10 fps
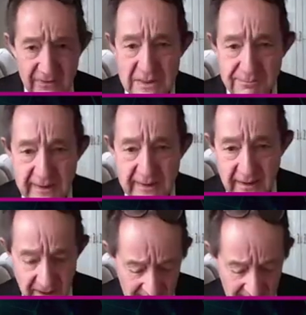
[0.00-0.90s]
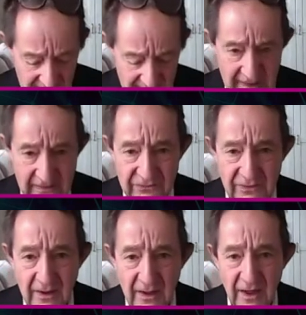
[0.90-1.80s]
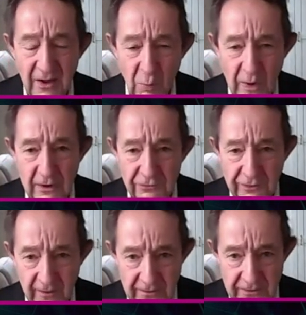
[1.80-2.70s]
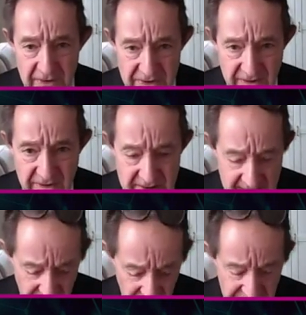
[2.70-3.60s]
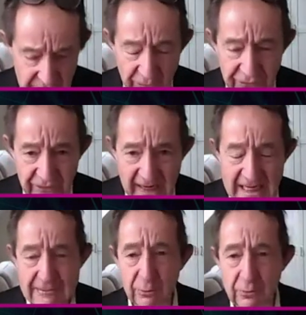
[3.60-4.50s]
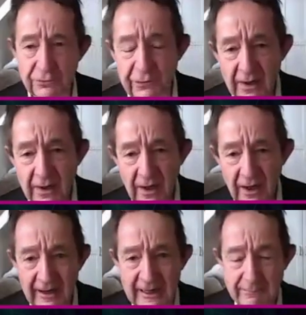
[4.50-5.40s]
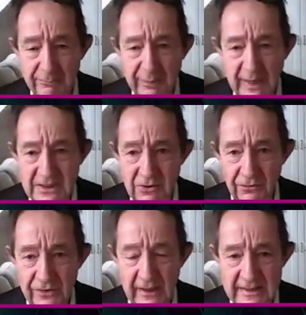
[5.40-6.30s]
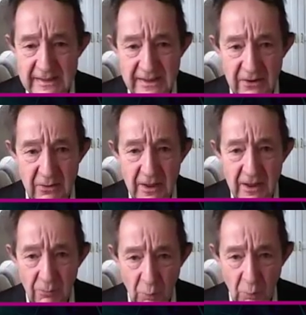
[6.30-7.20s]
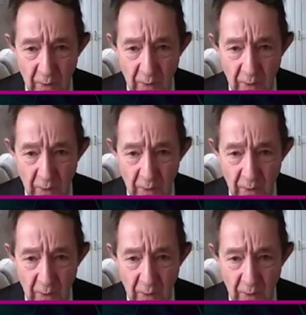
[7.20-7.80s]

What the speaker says: that was being less well done, that the technology wasn't able to impact on nearly so well.